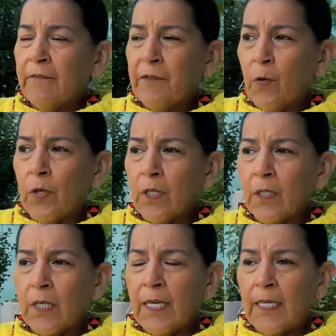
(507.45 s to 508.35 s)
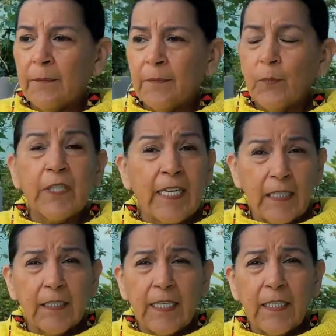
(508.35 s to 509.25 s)
for
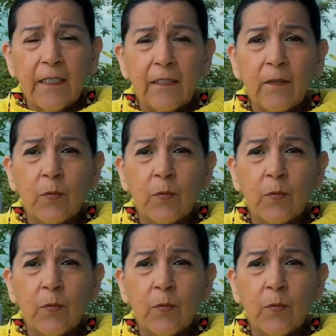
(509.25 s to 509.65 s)
regalia,